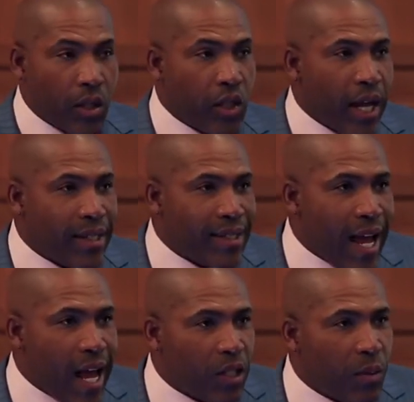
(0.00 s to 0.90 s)
The
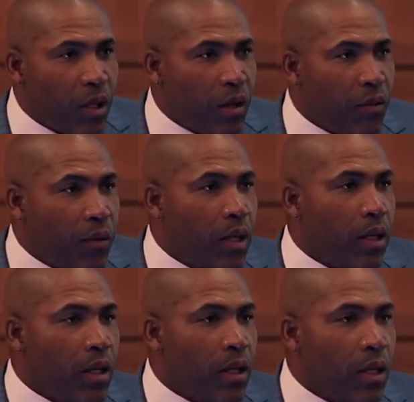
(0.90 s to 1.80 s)
chastisement of
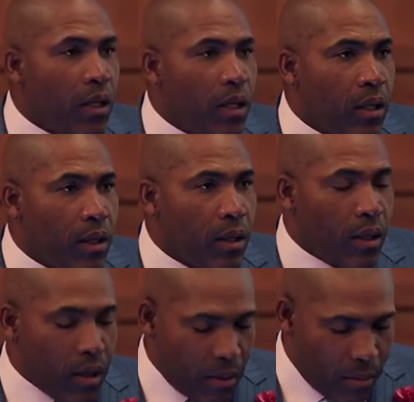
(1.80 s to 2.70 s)

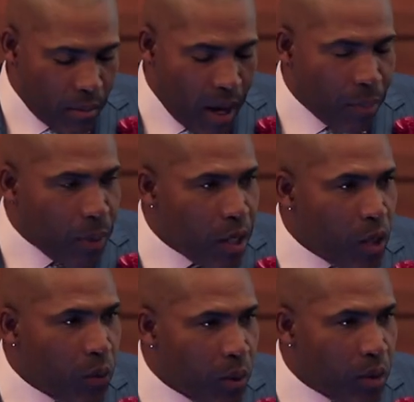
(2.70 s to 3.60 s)
my
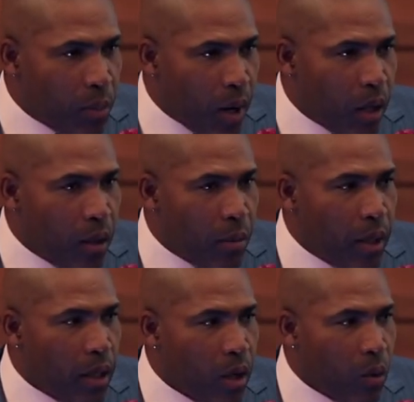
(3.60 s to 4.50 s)
peace was upon him.
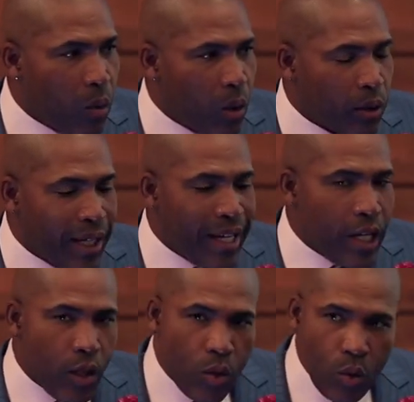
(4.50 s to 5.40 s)
In other words,
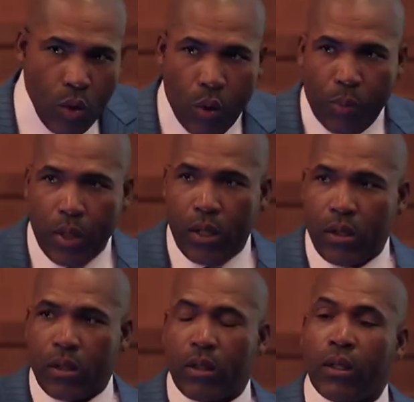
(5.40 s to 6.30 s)
he knew no
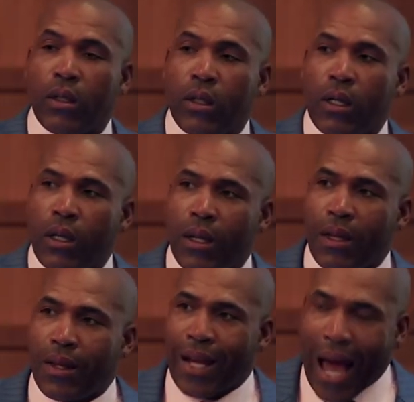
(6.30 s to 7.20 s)
peace,
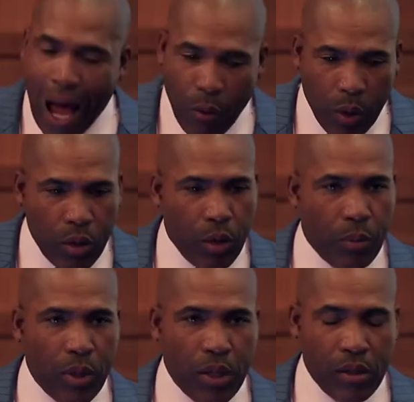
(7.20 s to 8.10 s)
that I would know
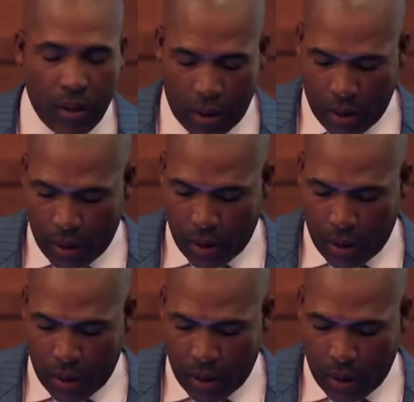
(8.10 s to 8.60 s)
peace.